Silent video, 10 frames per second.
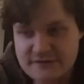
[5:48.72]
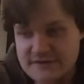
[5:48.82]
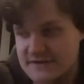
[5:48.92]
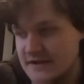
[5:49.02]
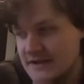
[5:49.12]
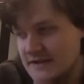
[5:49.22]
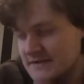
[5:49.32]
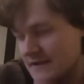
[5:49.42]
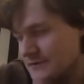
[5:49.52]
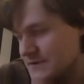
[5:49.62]
CDs,
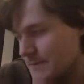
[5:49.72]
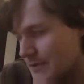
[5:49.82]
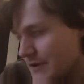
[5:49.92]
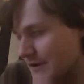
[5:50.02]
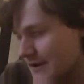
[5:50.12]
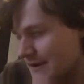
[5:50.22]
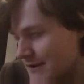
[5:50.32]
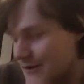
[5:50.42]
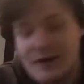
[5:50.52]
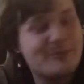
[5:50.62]
like there was a burnt
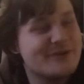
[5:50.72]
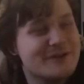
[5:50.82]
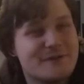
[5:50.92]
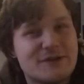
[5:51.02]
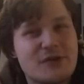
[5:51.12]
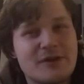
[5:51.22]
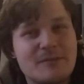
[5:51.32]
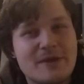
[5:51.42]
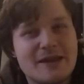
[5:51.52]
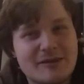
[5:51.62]
copy of Uni
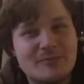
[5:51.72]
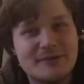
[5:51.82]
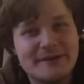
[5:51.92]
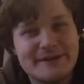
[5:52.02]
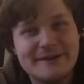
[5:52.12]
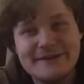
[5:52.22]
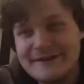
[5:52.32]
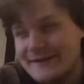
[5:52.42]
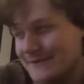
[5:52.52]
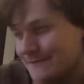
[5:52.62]
Me EP,
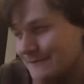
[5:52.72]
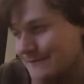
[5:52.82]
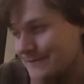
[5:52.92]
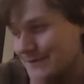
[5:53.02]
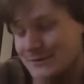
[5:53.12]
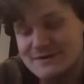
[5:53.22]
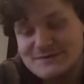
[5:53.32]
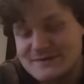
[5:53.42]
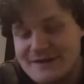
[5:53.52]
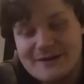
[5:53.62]
which
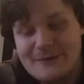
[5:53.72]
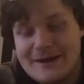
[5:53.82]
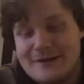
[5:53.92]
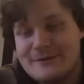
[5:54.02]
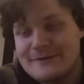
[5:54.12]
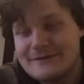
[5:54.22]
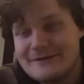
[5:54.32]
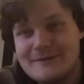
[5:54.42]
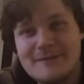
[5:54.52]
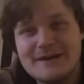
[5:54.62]
was like, wow,
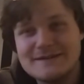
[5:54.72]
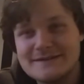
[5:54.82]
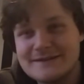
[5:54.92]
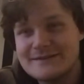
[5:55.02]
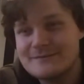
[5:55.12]
amazing.